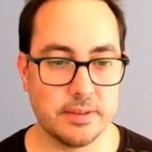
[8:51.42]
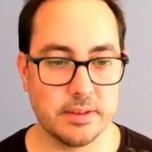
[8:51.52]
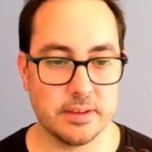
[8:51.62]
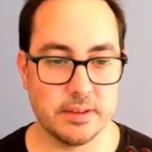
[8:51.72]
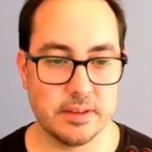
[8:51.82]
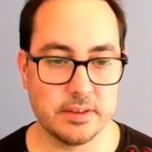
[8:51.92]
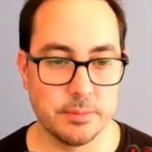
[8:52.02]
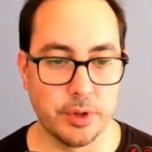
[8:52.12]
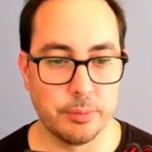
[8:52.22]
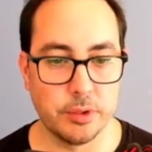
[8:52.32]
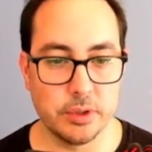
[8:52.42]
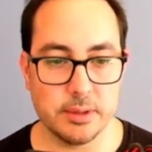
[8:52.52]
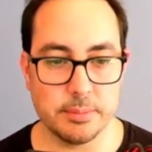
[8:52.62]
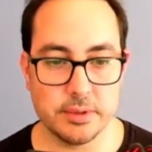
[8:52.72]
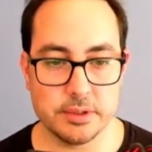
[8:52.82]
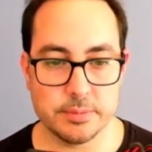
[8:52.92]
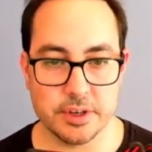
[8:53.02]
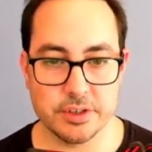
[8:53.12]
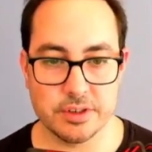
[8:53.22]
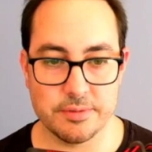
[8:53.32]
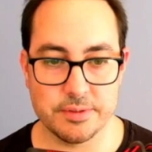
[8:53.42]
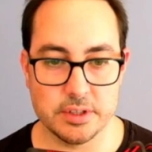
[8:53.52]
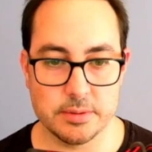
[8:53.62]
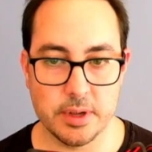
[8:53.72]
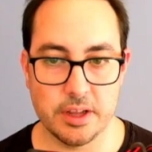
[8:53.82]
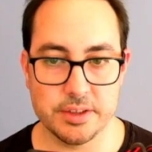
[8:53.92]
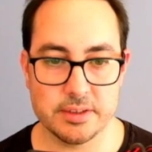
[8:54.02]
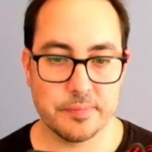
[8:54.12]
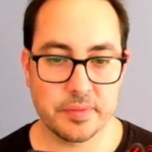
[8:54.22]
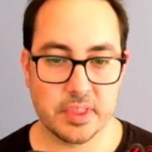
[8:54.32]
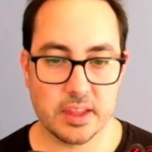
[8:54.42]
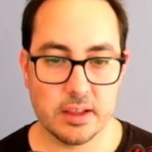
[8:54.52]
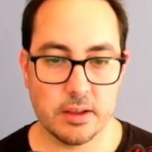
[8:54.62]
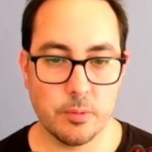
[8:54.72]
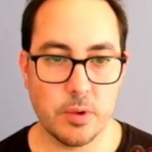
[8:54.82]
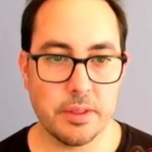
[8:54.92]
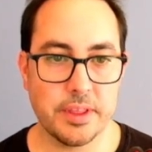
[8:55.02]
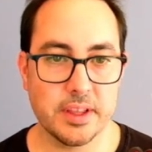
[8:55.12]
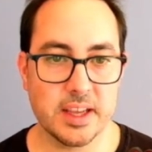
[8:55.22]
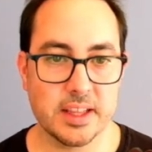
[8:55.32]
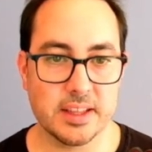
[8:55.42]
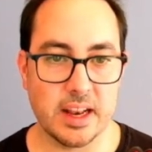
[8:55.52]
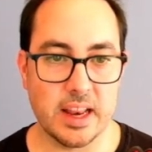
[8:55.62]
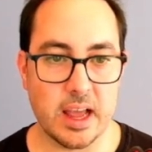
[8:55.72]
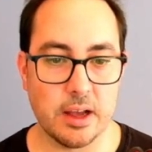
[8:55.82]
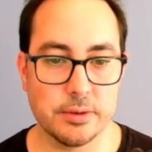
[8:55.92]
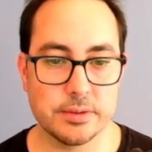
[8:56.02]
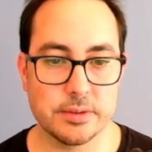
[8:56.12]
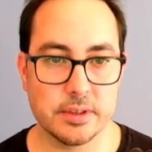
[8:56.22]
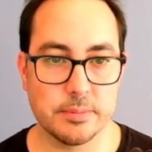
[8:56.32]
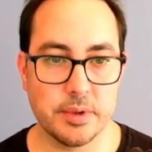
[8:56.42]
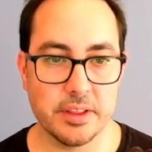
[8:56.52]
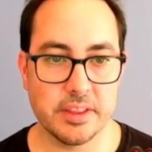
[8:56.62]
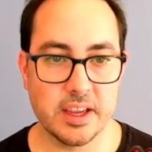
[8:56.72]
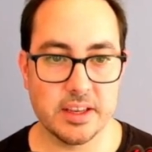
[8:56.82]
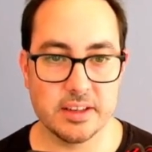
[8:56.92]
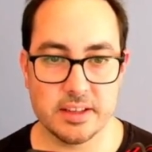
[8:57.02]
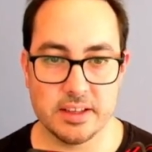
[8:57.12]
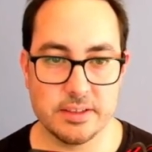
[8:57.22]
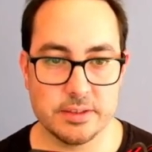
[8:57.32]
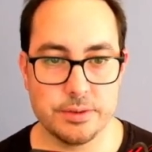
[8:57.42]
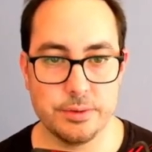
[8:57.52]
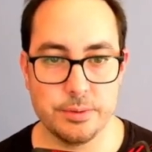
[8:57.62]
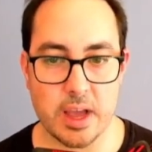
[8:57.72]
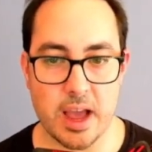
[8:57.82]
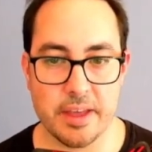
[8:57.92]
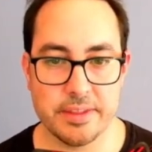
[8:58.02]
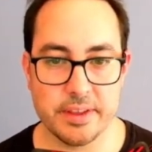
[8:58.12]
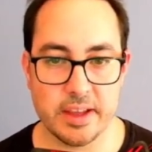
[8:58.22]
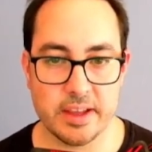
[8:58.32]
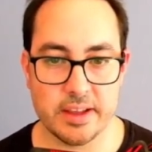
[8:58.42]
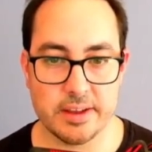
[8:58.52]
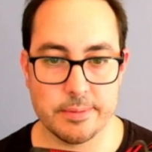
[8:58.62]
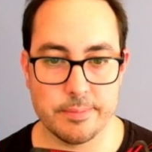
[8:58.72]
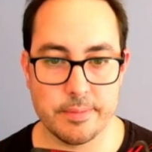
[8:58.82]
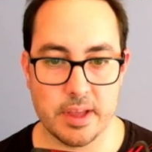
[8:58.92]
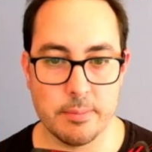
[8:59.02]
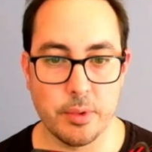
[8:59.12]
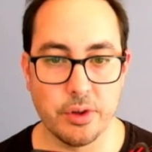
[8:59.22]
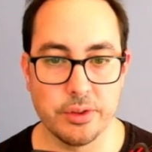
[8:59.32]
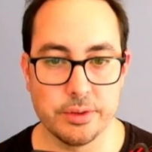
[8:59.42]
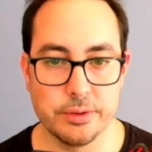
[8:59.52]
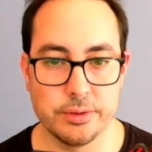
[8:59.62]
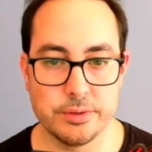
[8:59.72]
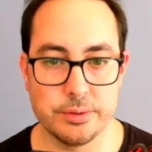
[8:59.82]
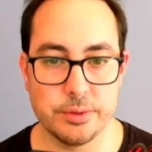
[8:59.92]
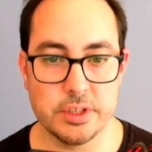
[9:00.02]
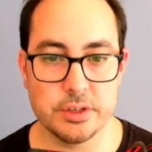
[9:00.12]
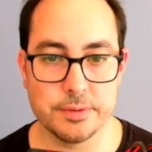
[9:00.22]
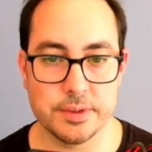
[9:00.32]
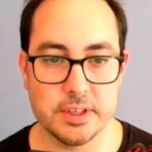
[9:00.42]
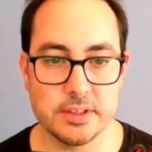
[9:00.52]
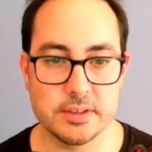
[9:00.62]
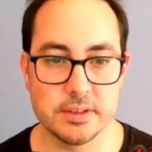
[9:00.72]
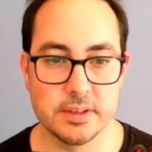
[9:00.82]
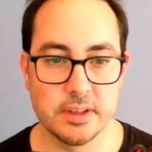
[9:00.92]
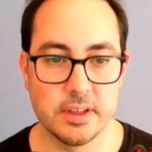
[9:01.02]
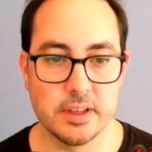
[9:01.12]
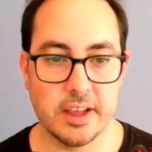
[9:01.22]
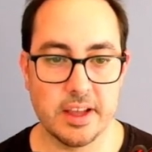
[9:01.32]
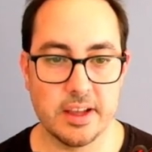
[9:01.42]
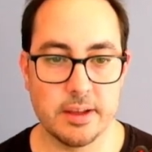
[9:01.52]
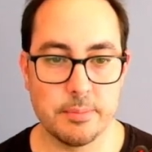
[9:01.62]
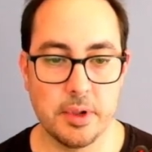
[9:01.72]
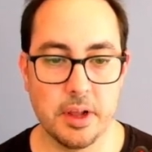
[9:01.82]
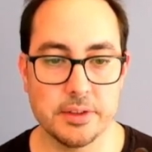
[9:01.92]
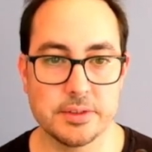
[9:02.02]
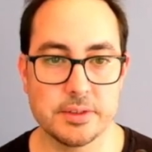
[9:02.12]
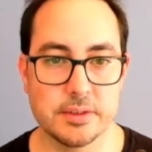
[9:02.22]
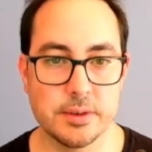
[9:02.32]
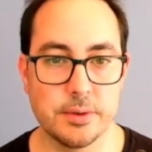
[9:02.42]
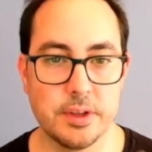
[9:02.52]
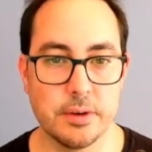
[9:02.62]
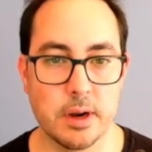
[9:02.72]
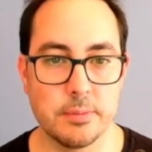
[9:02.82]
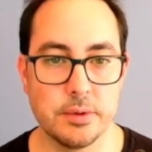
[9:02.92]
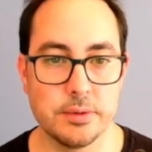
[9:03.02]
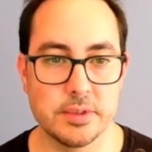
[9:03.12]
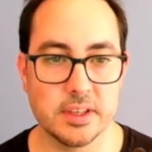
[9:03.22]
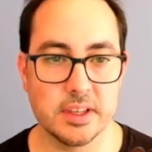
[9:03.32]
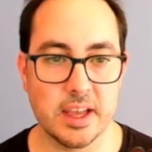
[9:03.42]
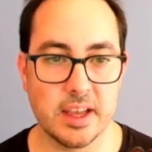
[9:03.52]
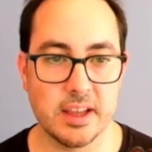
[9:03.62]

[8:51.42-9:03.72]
small multiples version of this plot. One thing that allows Plotnine is to add a model to each of these plots. So here I'm using a